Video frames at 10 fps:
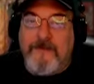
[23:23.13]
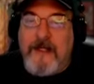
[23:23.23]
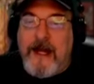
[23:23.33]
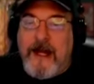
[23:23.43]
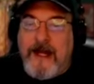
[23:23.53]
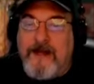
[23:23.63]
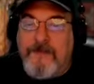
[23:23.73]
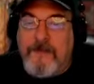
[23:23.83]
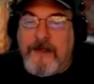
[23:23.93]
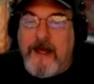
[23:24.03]
and higher
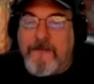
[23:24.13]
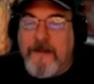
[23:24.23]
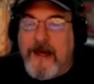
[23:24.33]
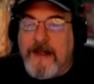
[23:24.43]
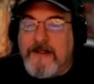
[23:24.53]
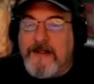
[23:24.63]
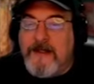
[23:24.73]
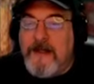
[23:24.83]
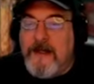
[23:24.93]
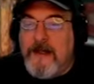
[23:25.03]
level campaigns.
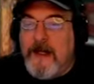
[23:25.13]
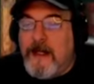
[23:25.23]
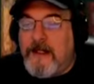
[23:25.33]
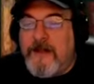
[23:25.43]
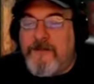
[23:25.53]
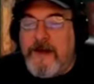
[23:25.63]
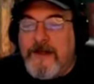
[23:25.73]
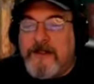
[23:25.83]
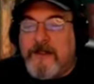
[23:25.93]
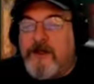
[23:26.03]
And the
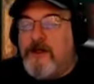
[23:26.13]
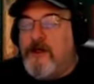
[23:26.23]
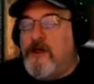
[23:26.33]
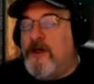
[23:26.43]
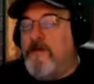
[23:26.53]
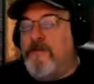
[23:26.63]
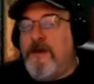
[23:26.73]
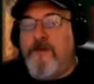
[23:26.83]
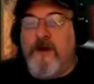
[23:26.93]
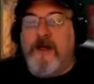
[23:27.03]
advice couldn't
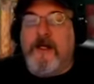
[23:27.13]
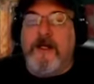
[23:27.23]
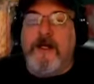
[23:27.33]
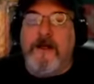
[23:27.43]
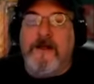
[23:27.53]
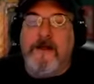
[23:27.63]
be more clear